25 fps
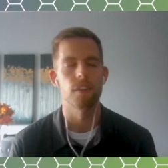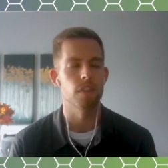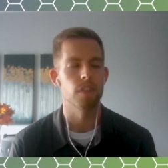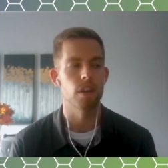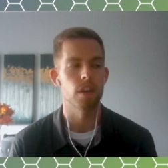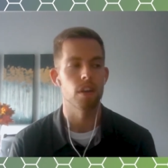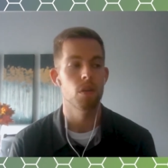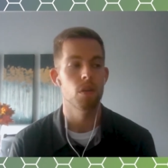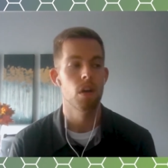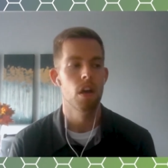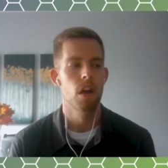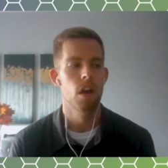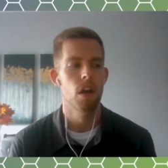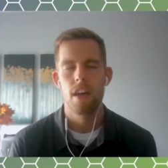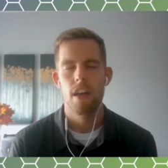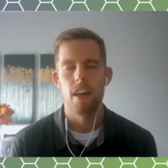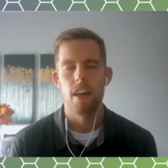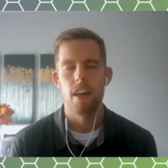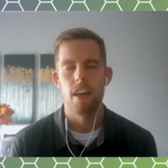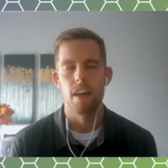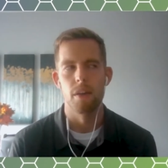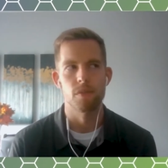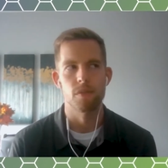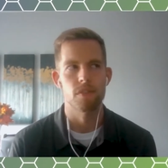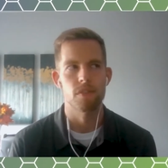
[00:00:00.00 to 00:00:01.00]
So
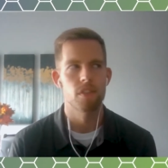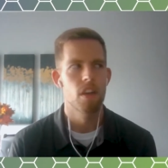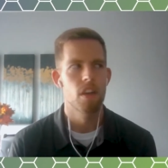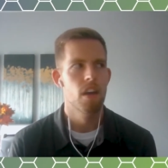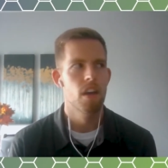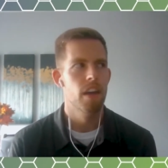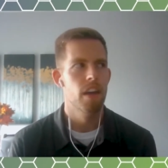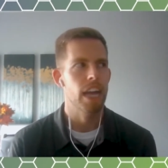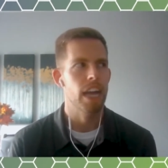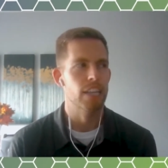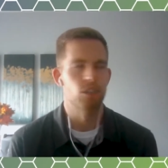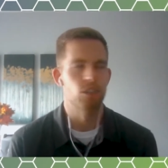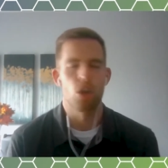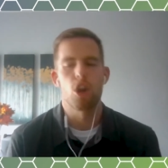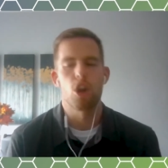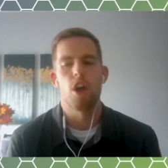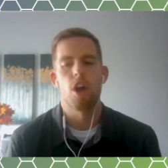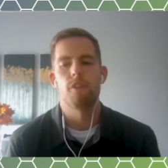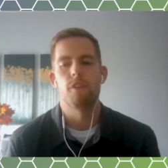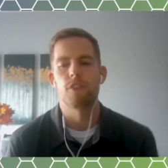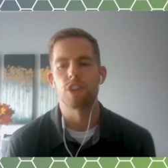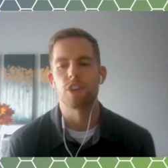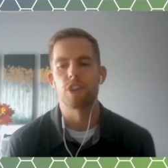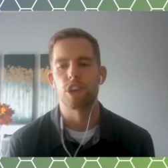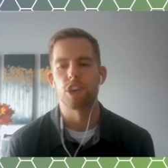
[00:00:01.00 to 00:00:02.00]
it
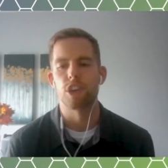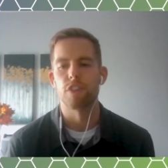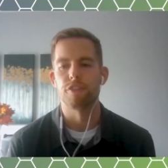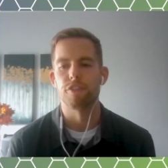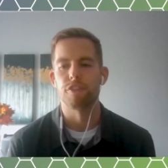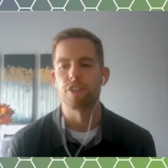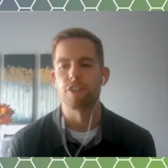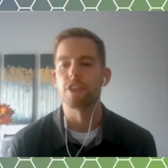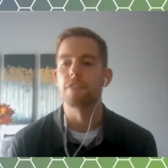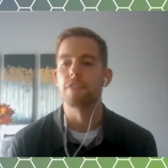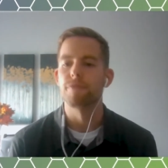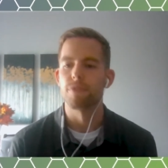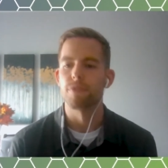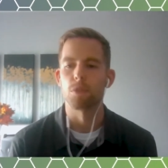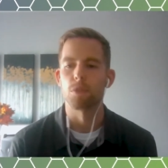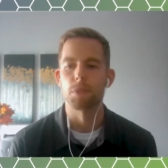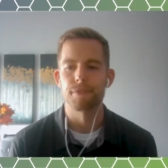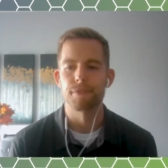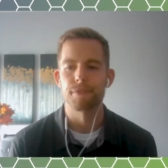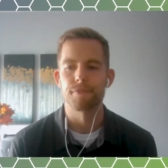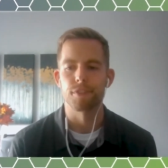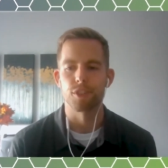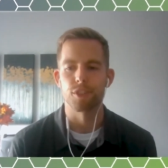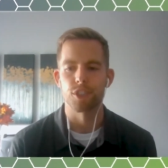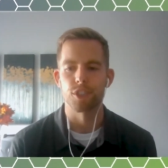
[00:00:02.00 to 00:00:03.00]
started off on a good foot for
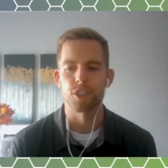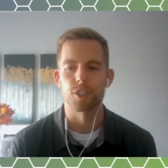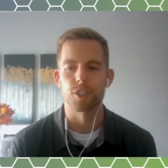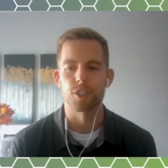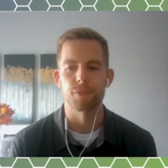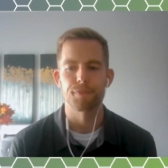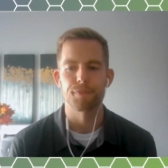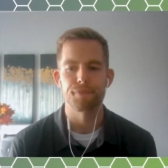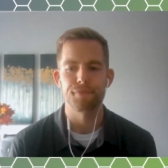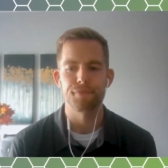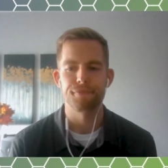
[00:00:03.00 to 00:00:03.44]
me, for sure.